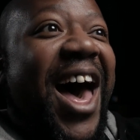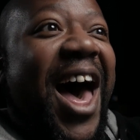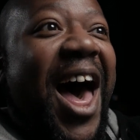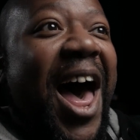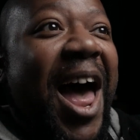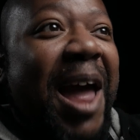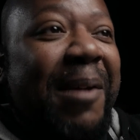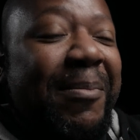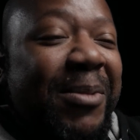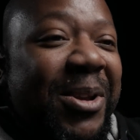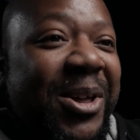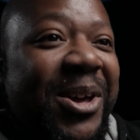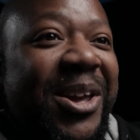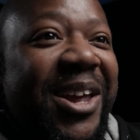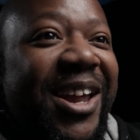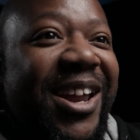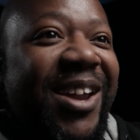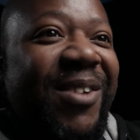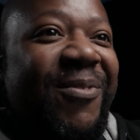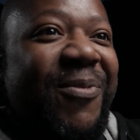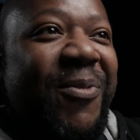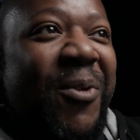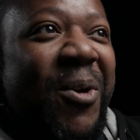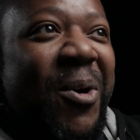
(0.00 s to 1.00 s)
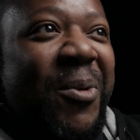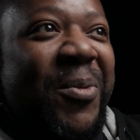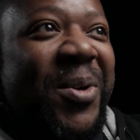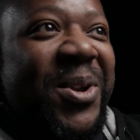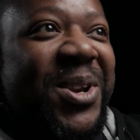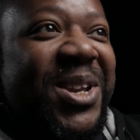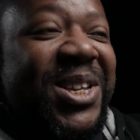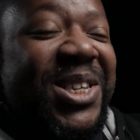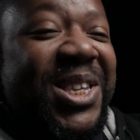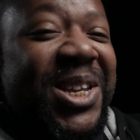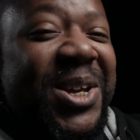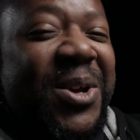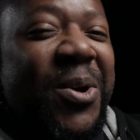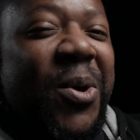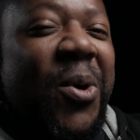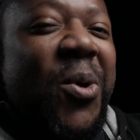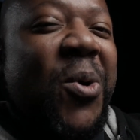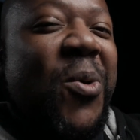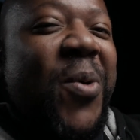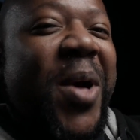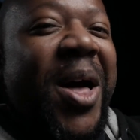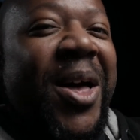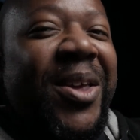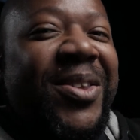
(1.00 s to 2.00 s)
i'm looking forward to seeing
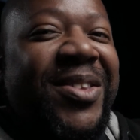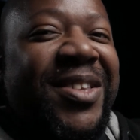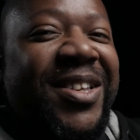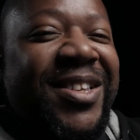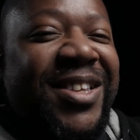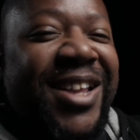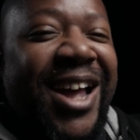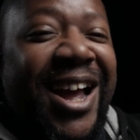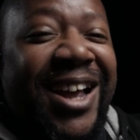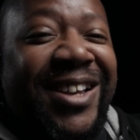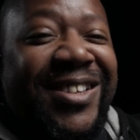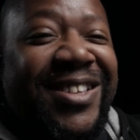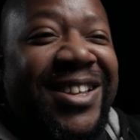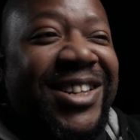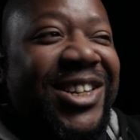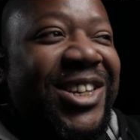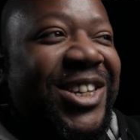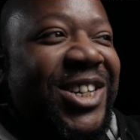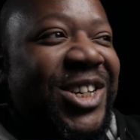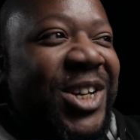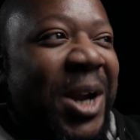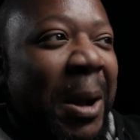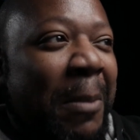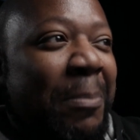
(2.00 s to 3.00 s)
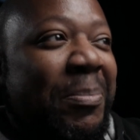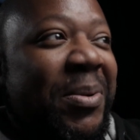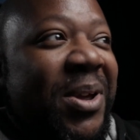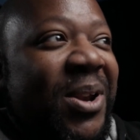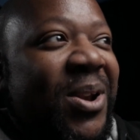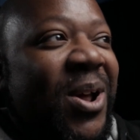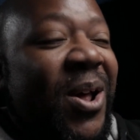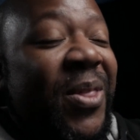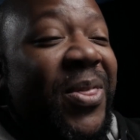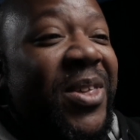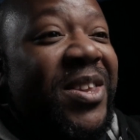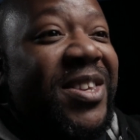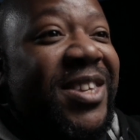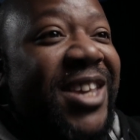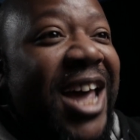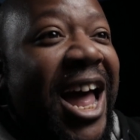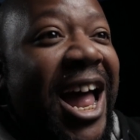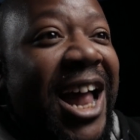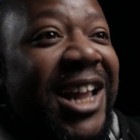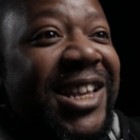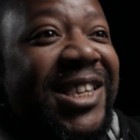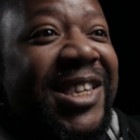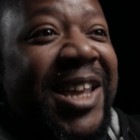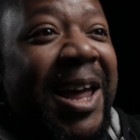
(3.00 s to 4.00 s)
who else decides to jump in on this
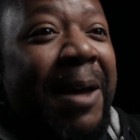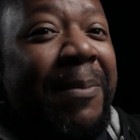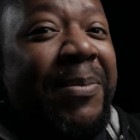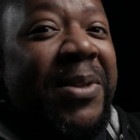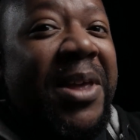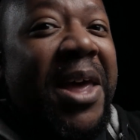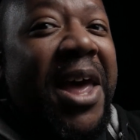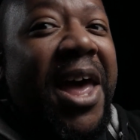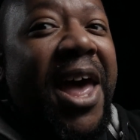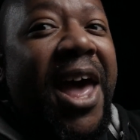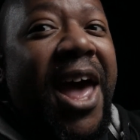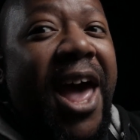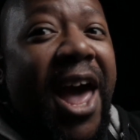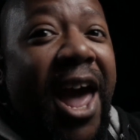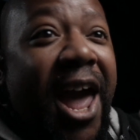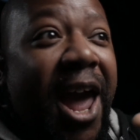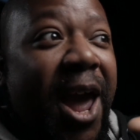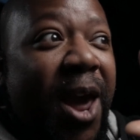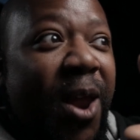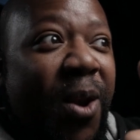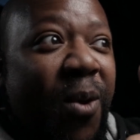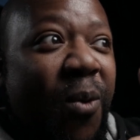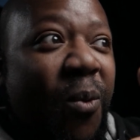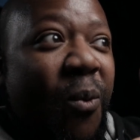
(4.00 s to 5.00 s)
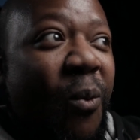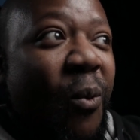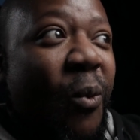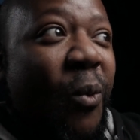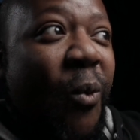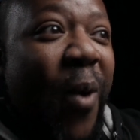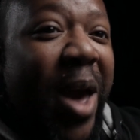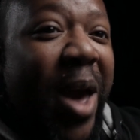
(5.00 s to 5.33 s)
concept and